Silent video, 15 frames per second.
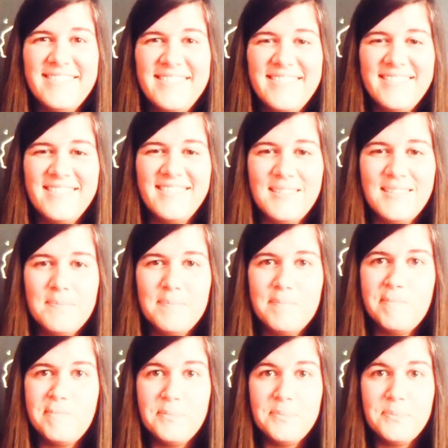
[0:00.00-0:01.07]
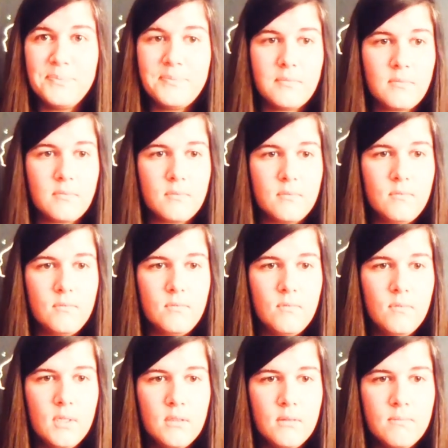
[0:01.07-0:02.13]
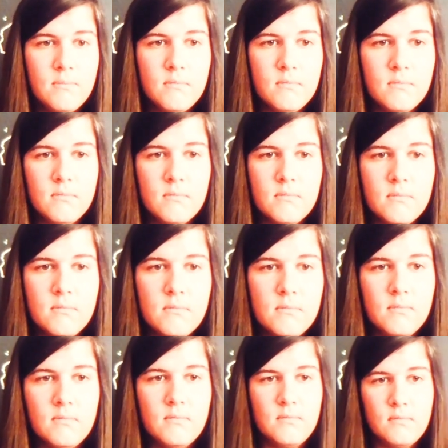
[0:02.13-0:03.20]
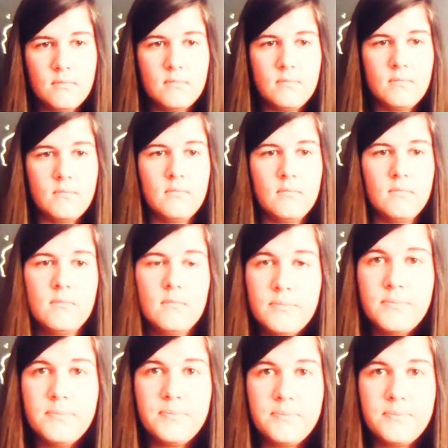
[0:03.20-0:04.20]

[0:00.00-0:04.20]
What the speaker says: [no speech]